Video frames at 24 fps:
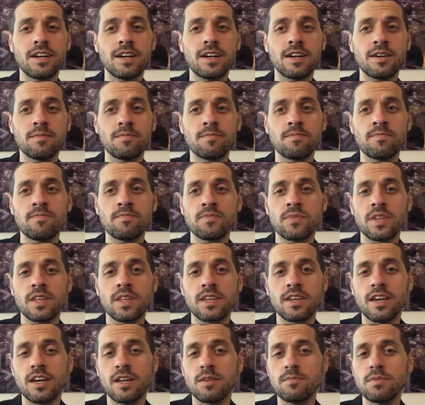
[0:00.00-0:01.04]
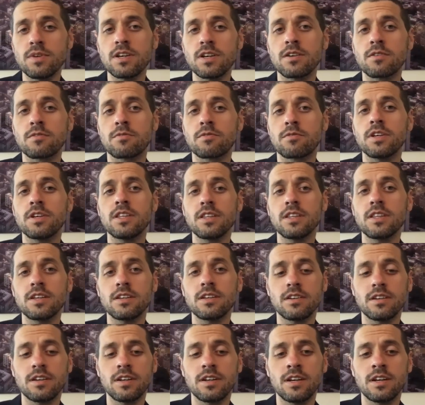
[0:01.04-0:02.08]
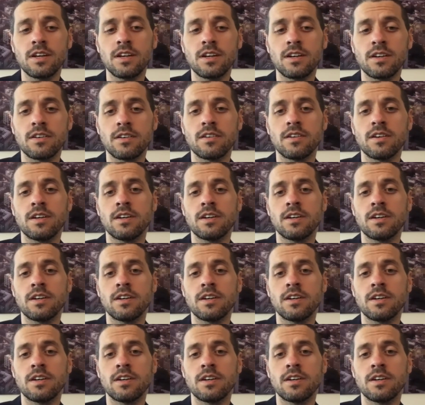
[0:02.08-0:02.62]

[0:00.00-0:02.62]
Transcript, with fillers: um, can be a really uh,